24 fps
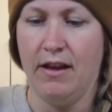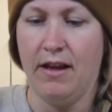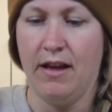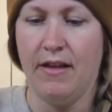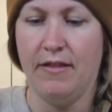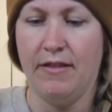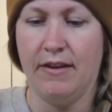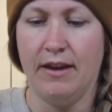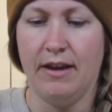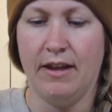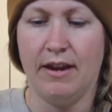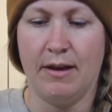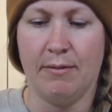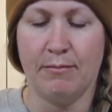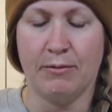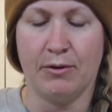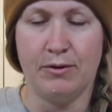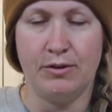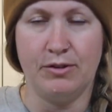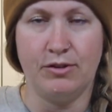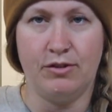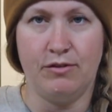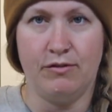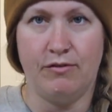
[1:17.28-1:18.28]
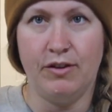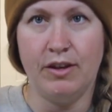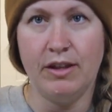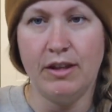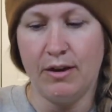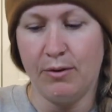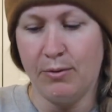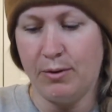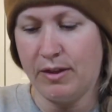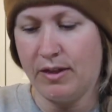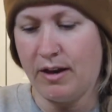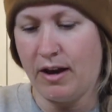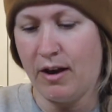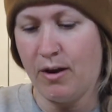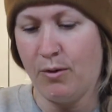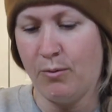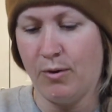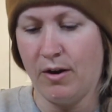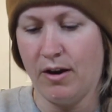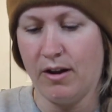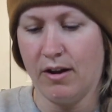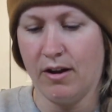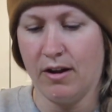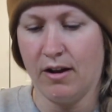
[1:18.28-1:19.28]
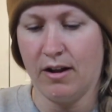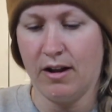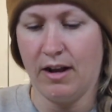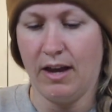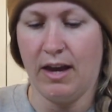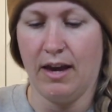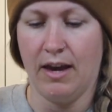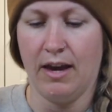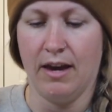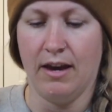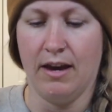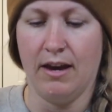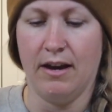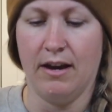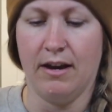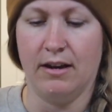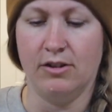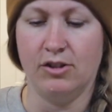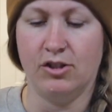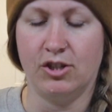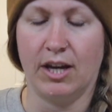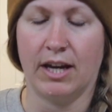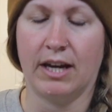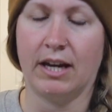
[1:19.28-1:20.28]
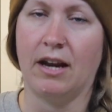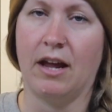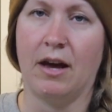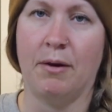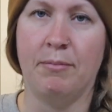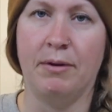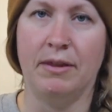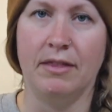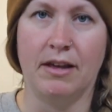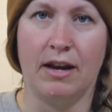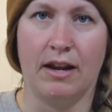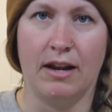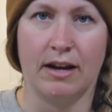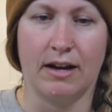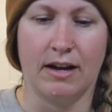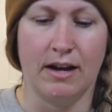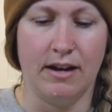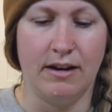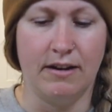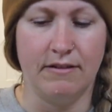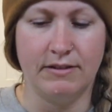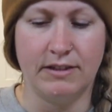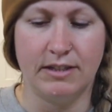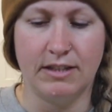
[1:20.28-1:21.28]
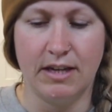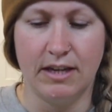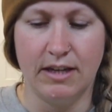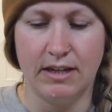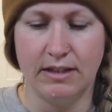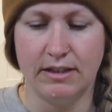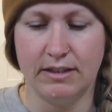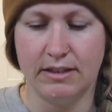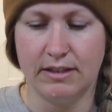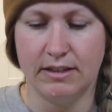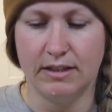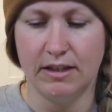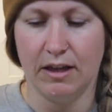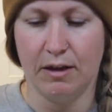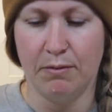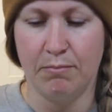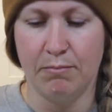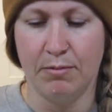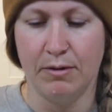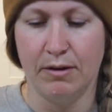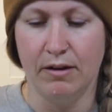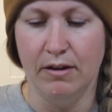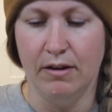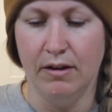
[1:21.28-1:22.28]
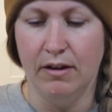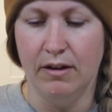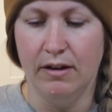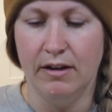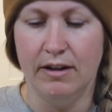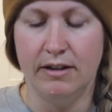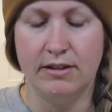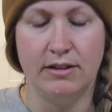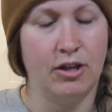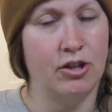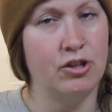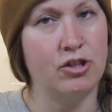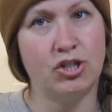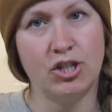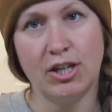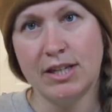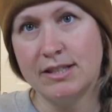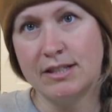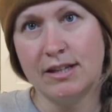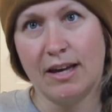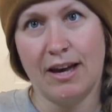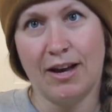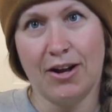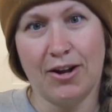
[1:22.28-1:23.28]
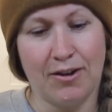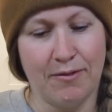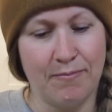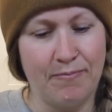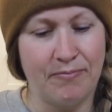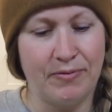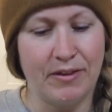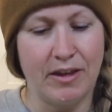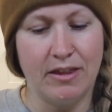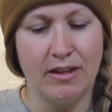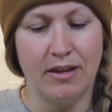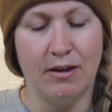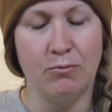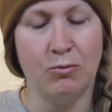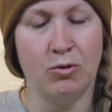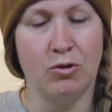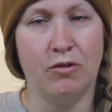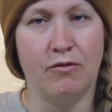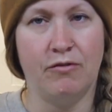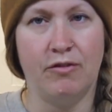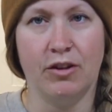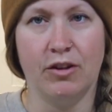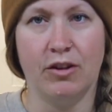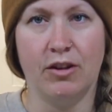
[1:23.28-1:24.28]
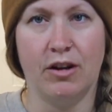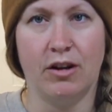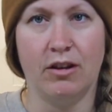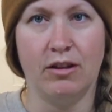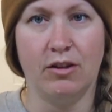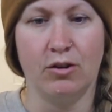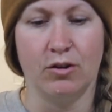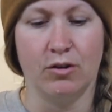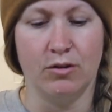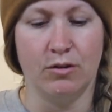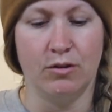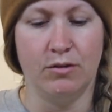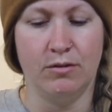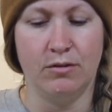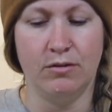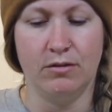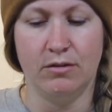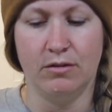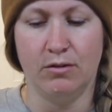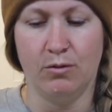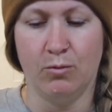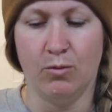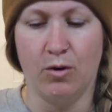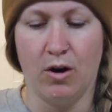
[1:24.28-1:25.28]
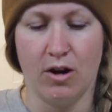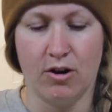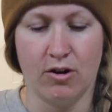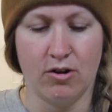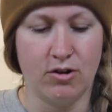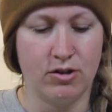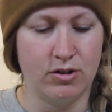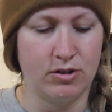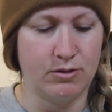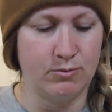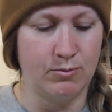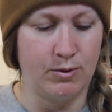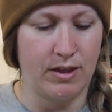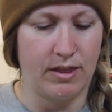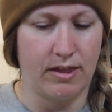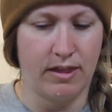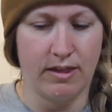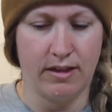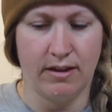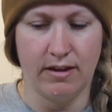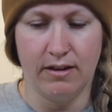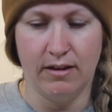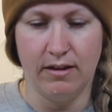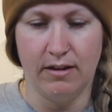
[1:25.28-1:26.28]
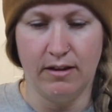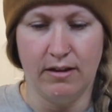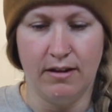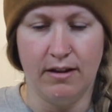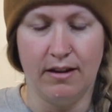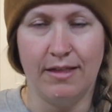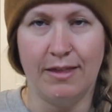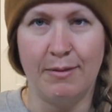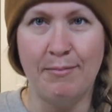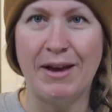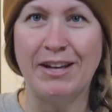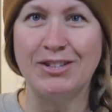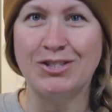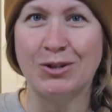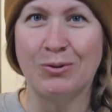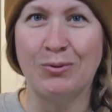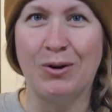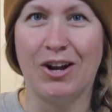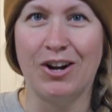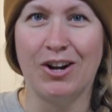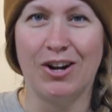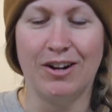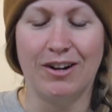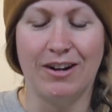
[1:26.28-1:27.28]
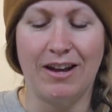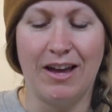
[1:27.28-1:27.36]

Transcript: And then I'm going to fill it with hot water and shake it up and let it kind of sit and steep until the chicks get here. And then we'll fill their little waters with magic water.